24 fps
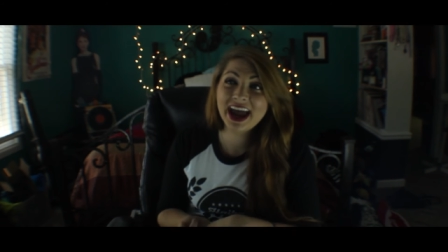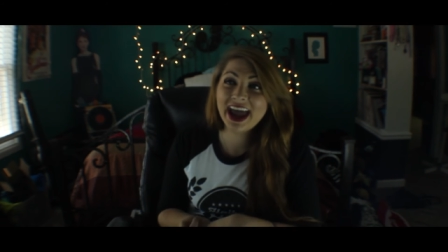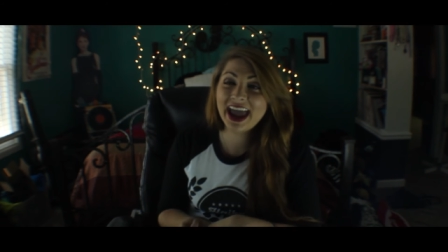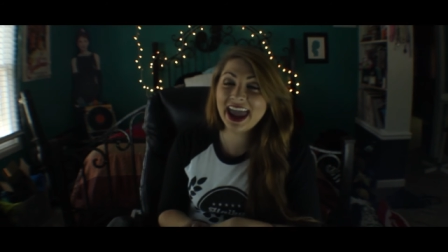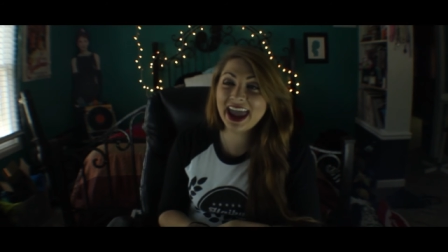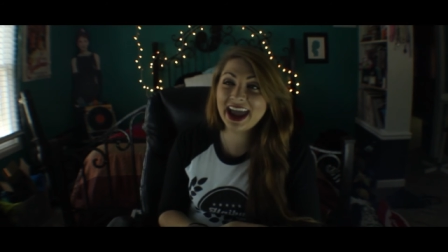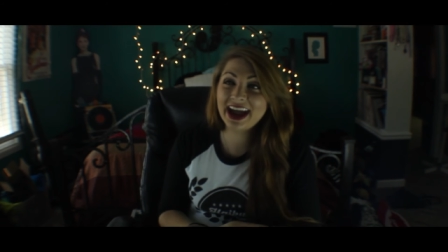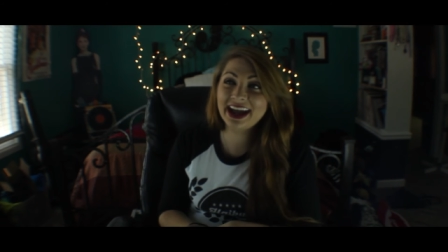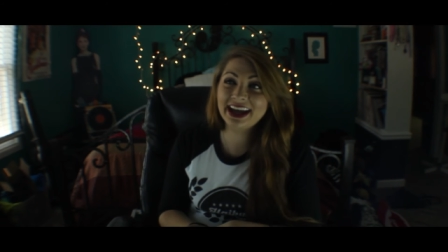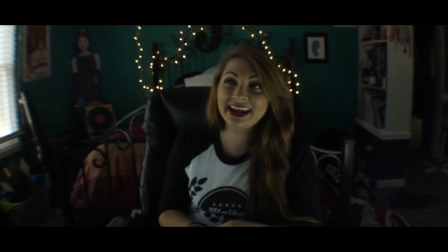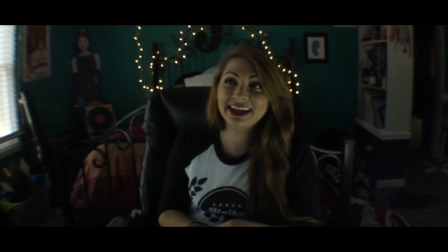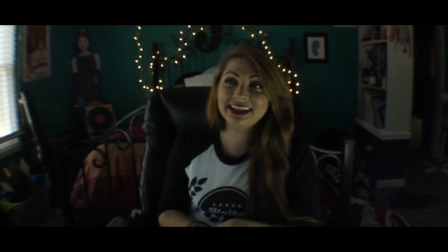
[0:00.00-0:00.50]

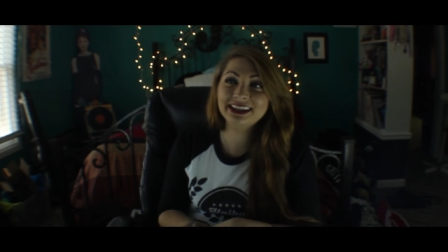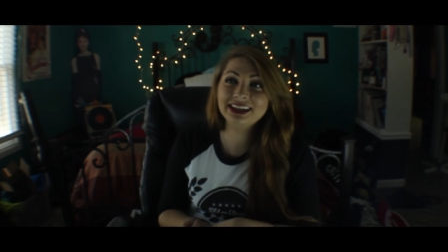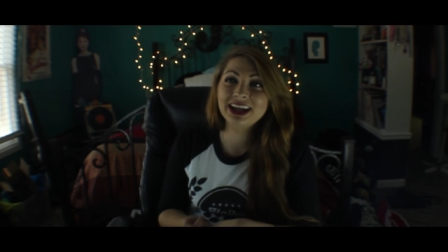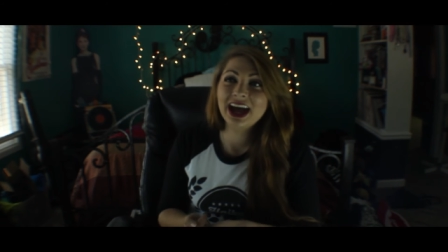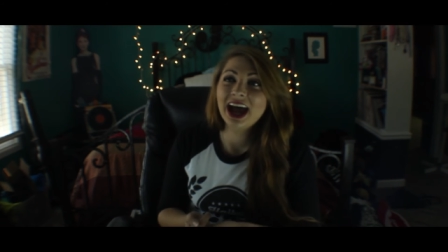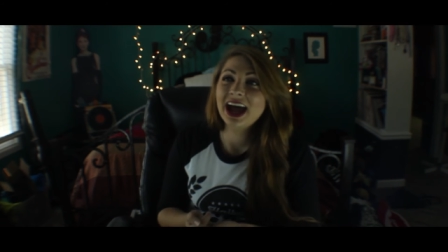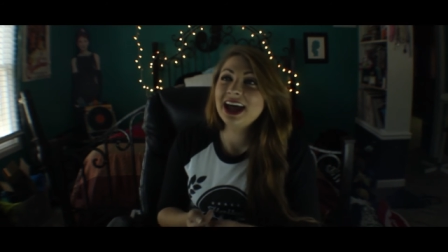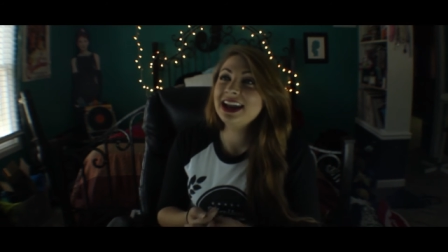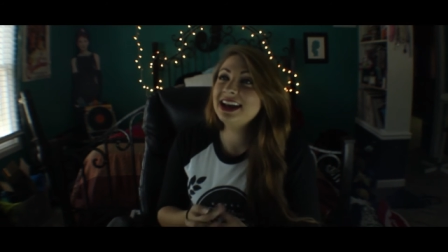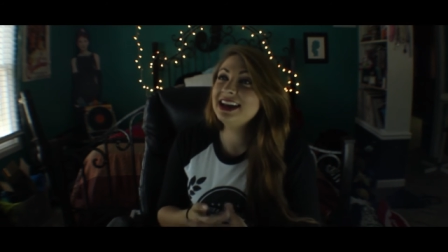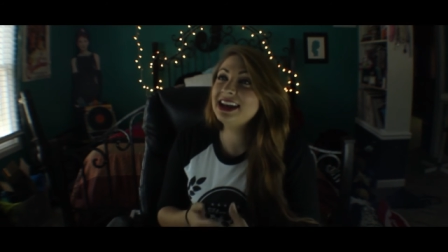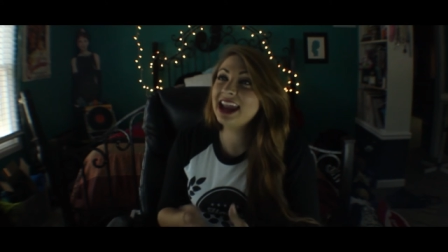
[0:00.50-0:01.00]
and
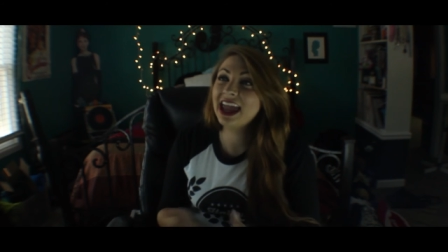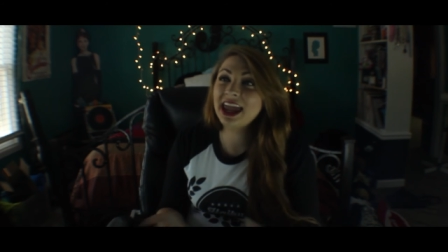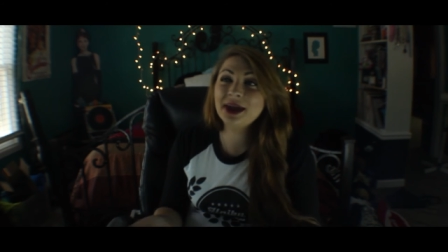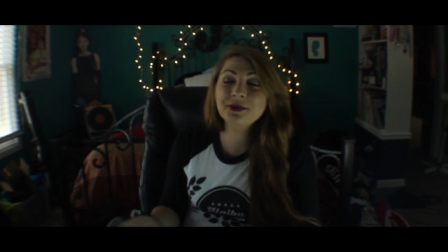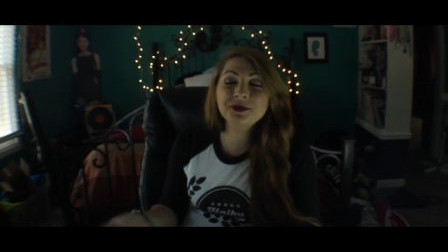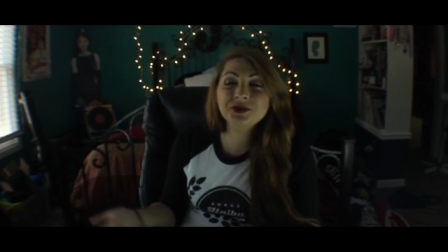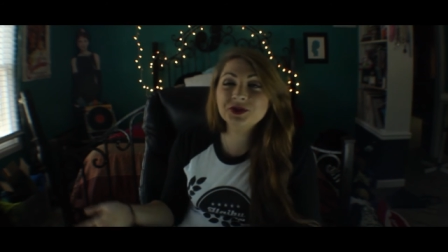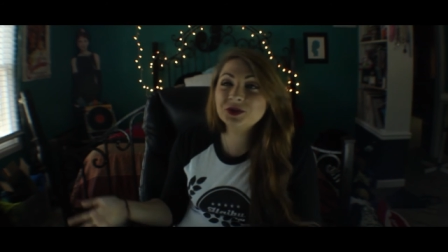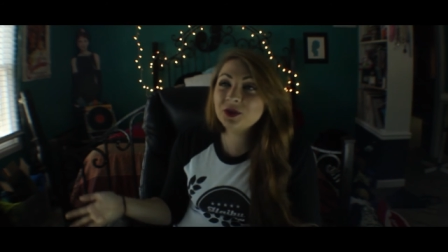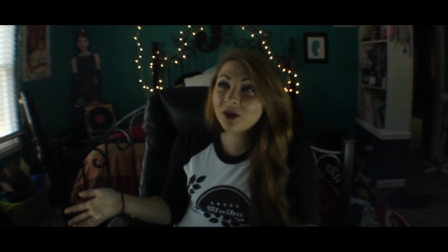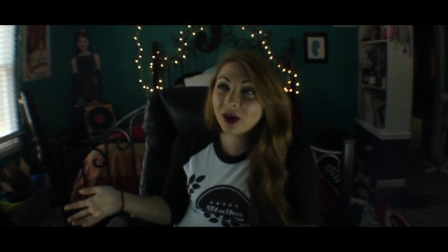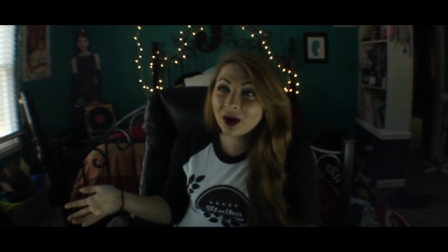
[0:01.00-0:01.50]

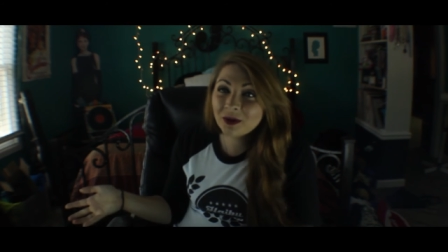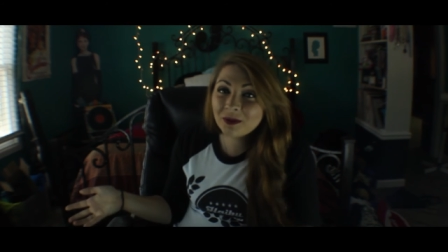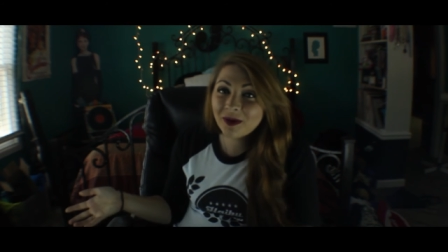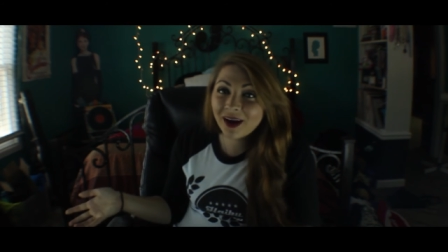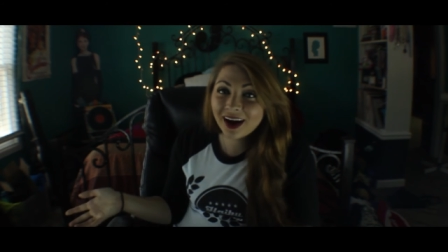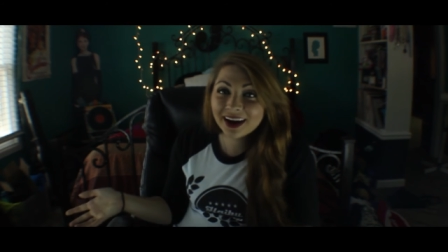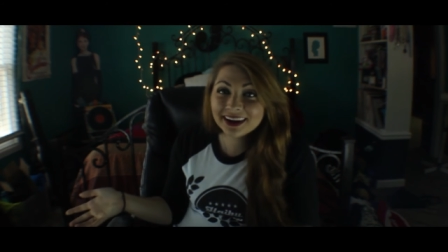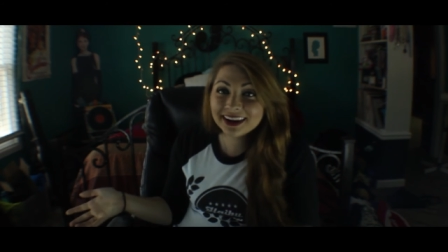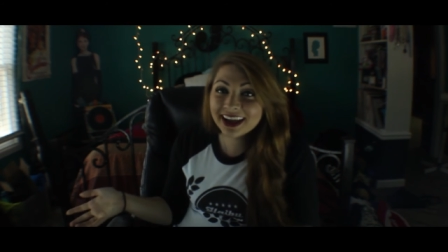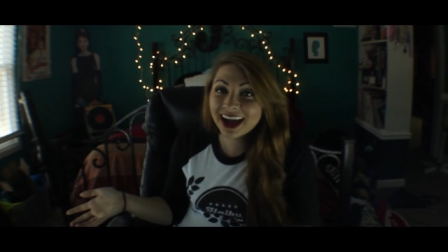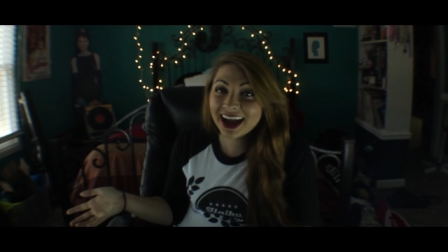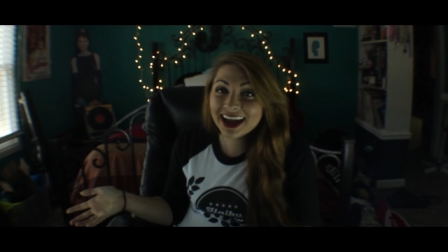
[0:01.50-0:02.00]
names for our
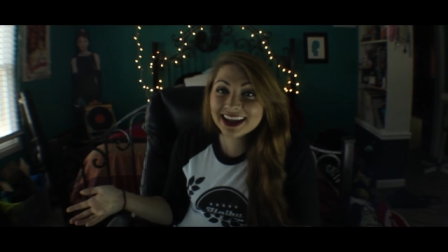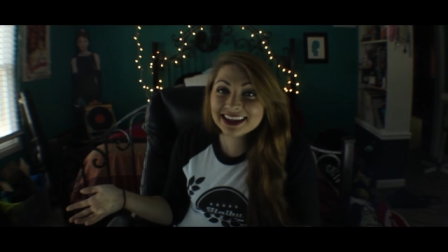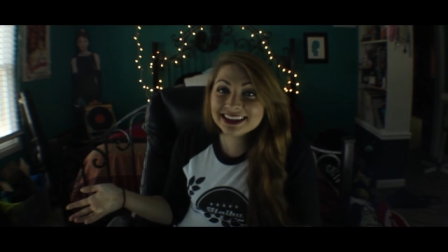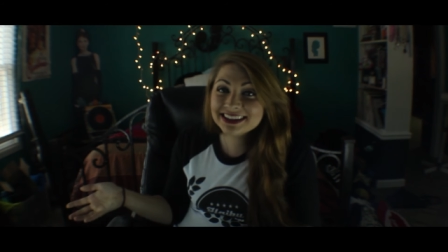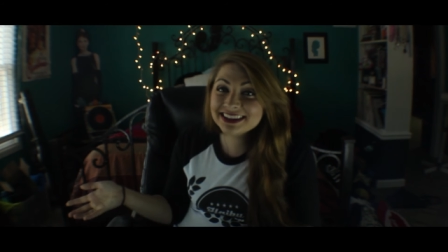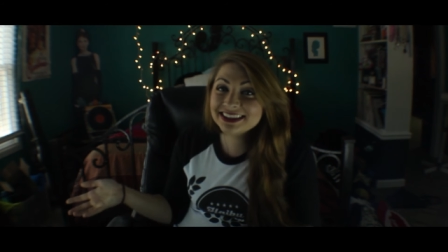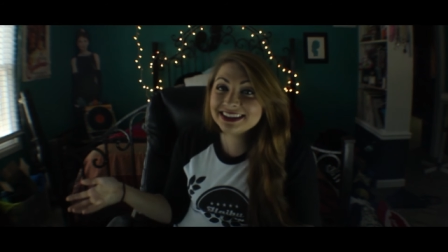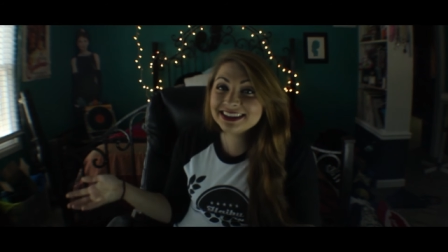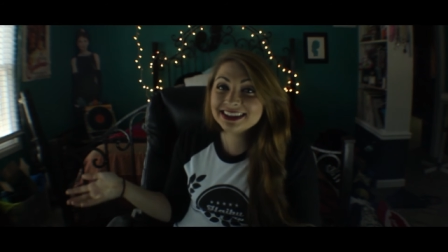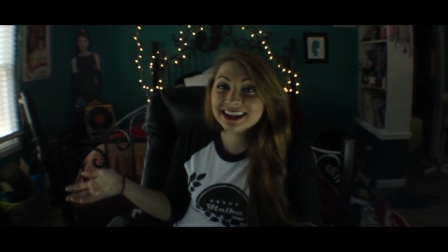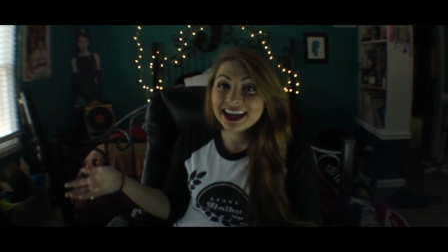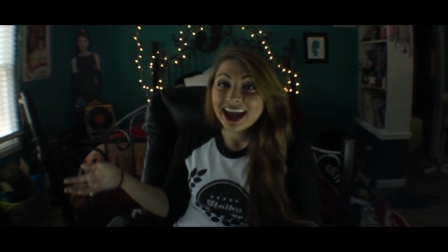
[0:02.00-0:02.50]
podcasts